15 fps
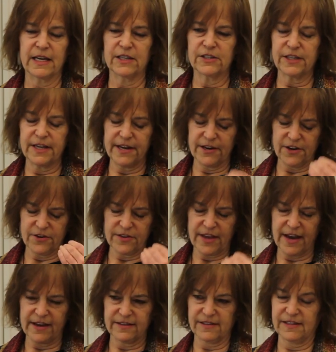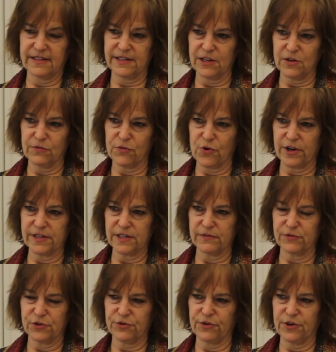to hear that still voice
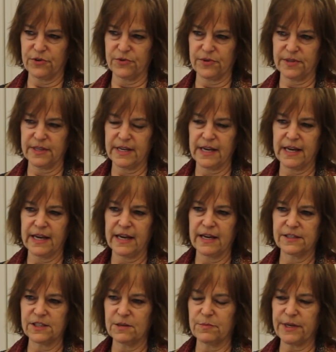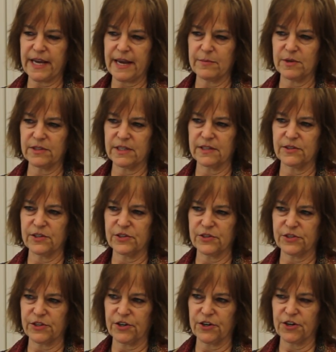of truth, to be able to
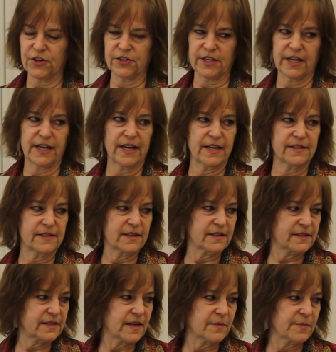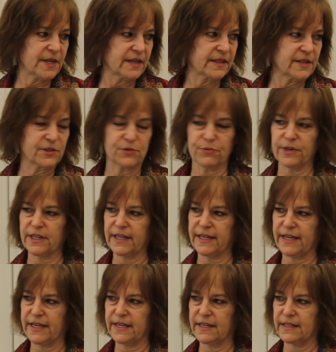discern, is this something that's
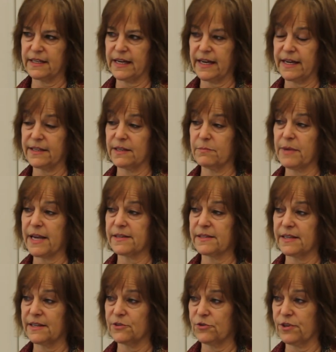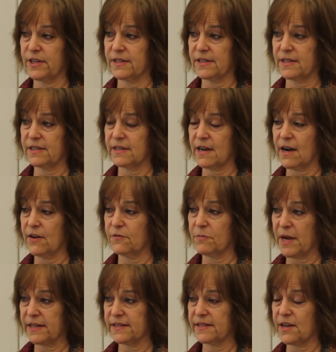really in the best interest of
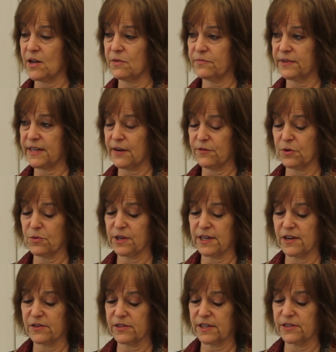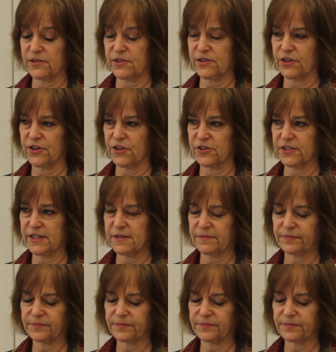myself and everyone else concerned?